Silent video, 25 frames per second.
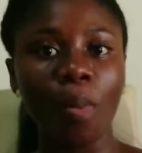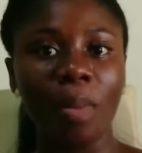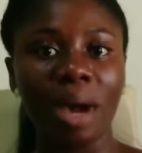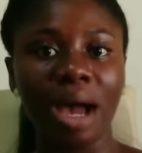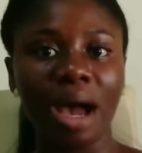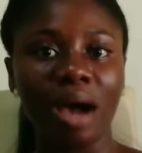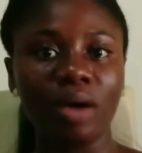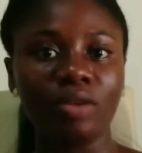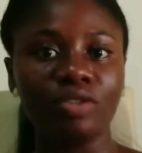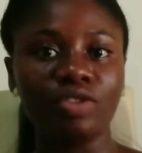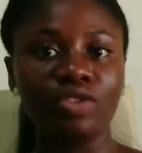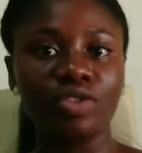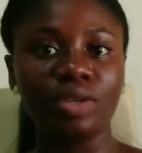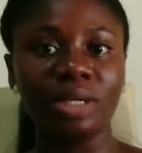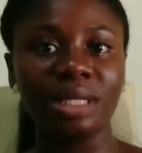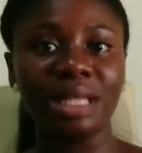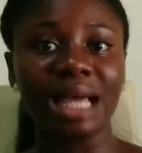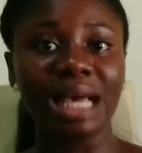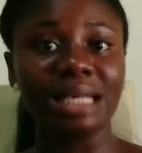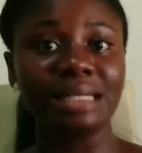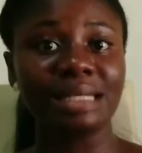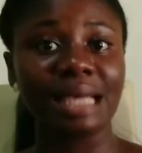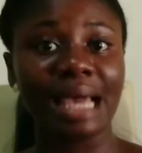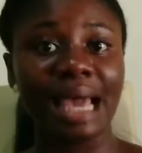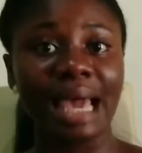home country,
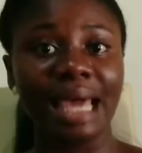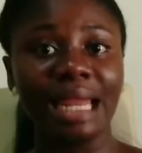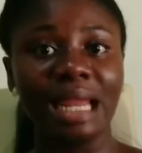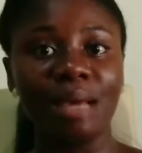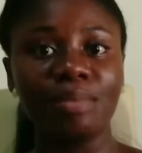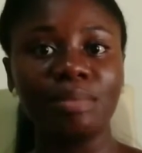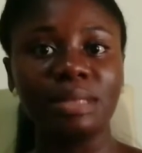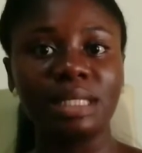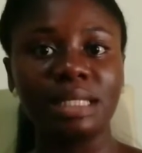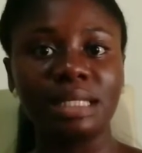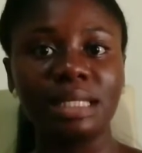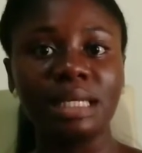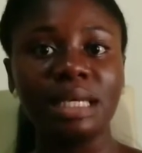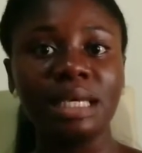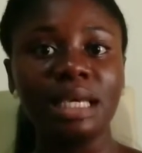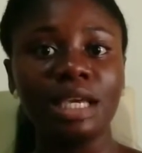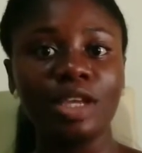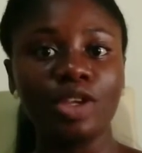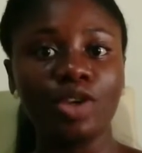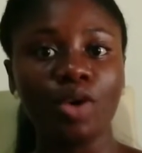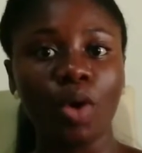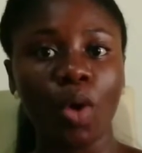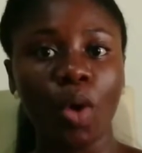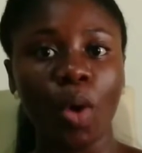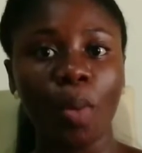that's the NMC
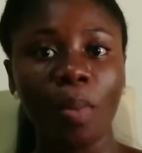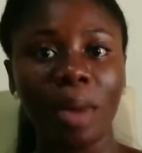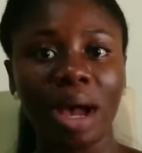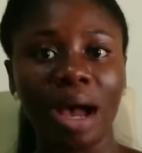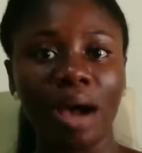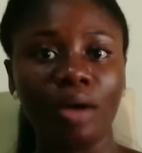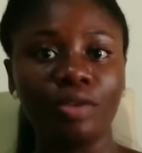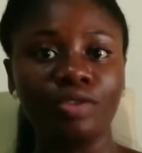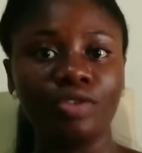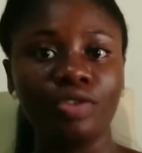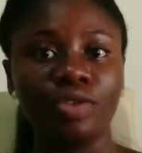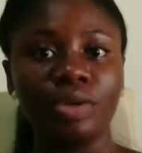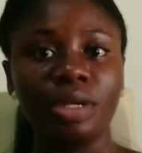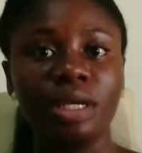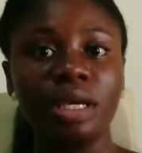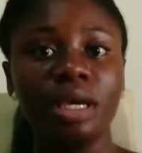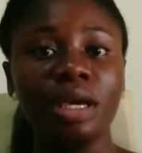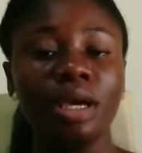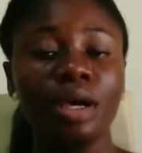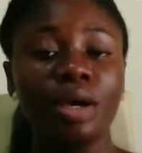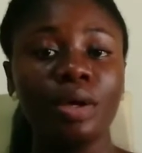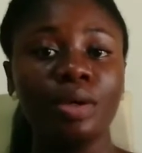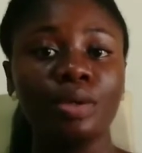in your home country,